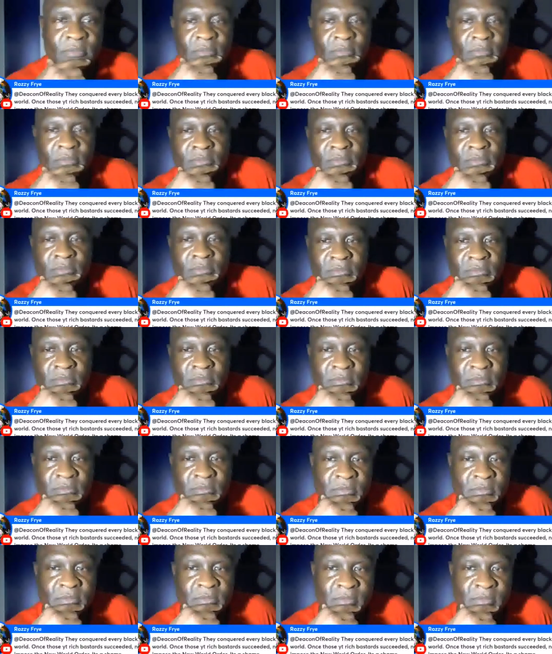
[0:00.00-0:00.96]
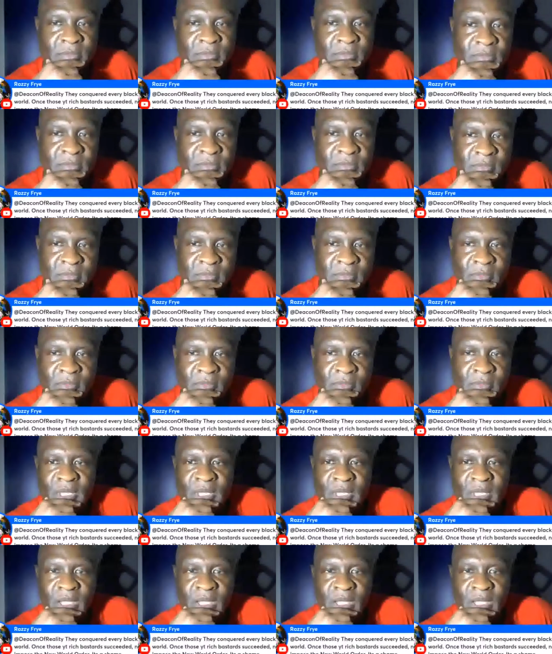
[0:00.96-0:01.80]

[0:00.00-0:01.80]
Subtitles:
(silence)